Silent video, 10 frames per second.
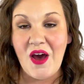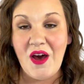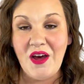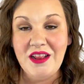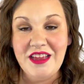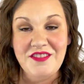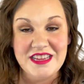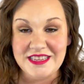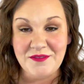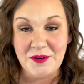All of
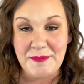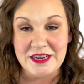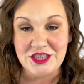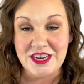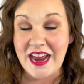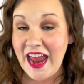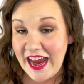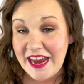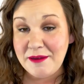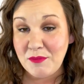this information
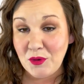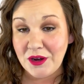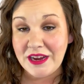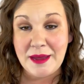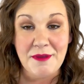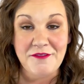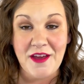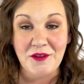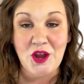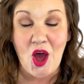and more can be
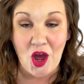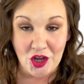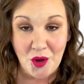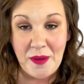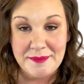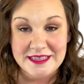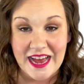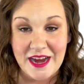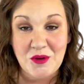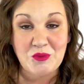found on our
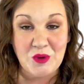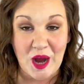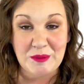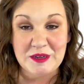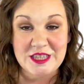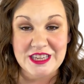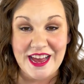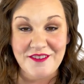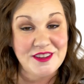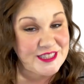website,
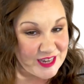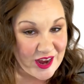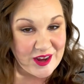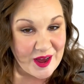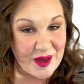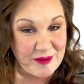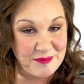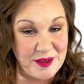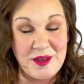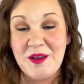
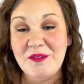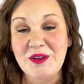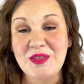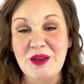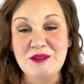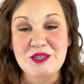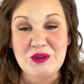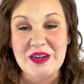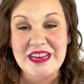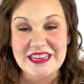rockbridgelife.com. For those
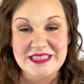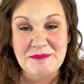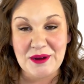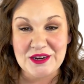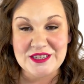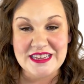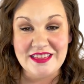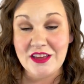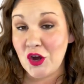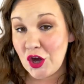joining us in
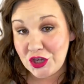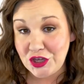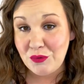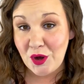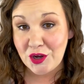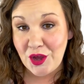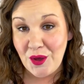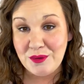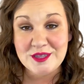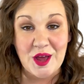person, there are QR
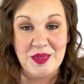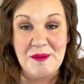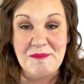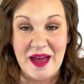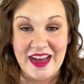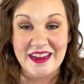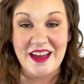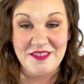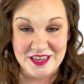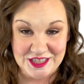codes on the back
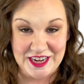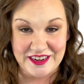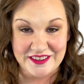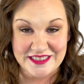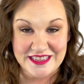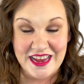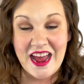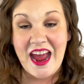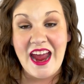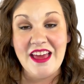of the chairs.
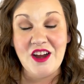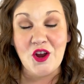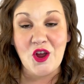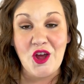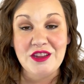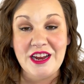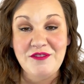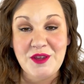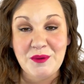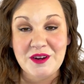And our online
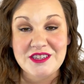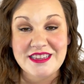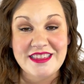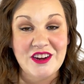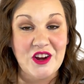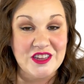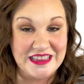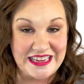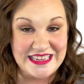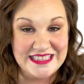viewers, there are
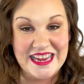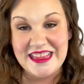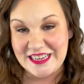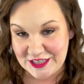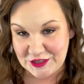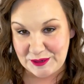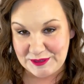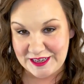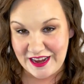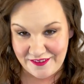links in the
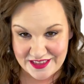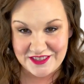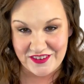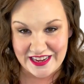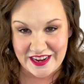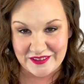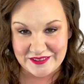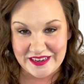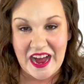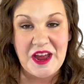description of this video.
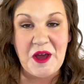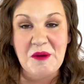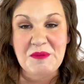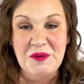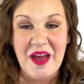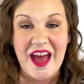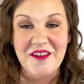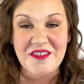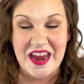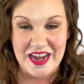I hope you
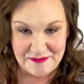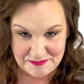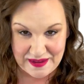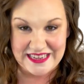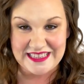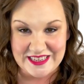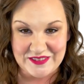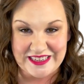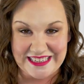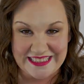have an amazing
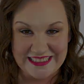week.